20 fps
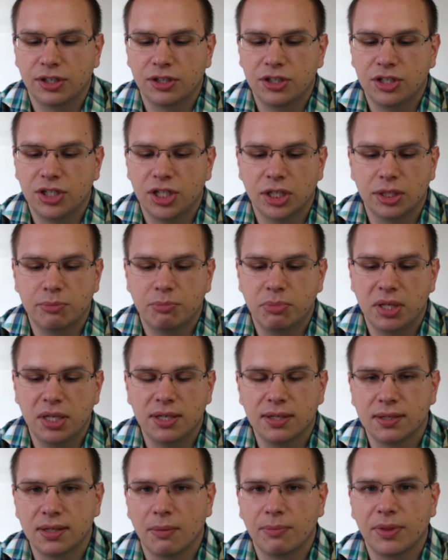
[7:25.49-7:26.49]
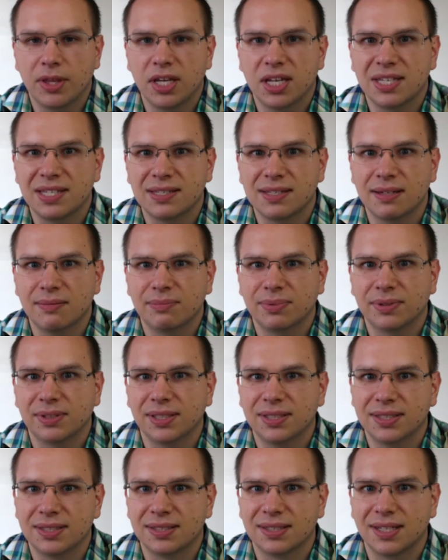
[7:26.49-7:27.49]
it could just be something as
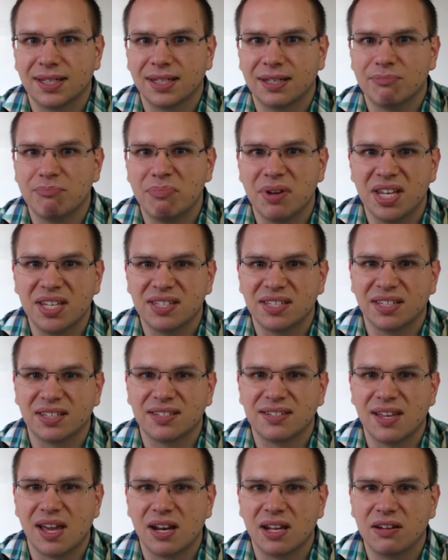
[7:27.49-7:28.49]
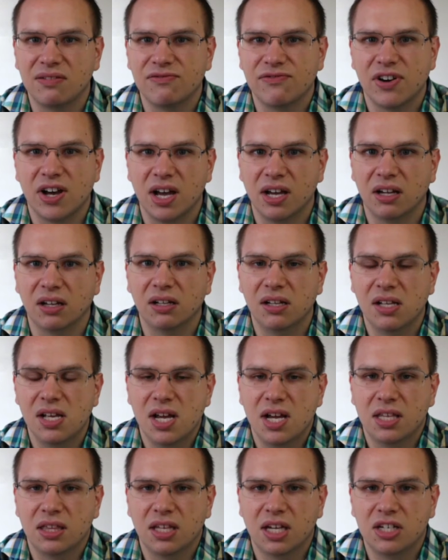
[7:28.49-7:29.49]
simple as like a basic setting file
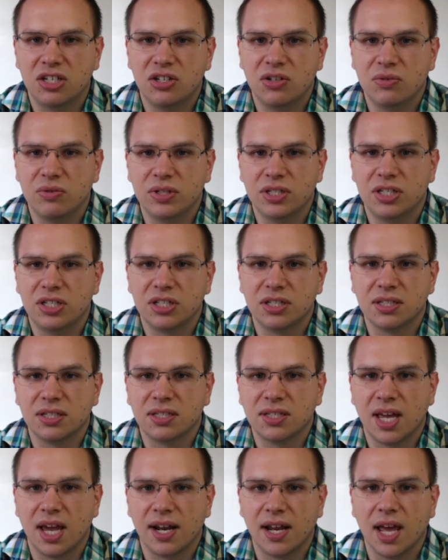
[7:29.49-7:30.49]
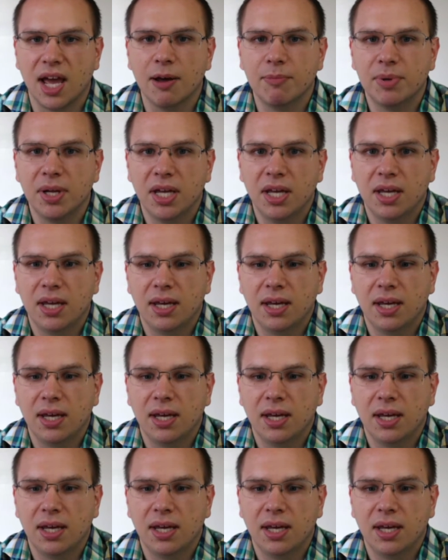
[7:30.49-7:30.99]
that you would just set up,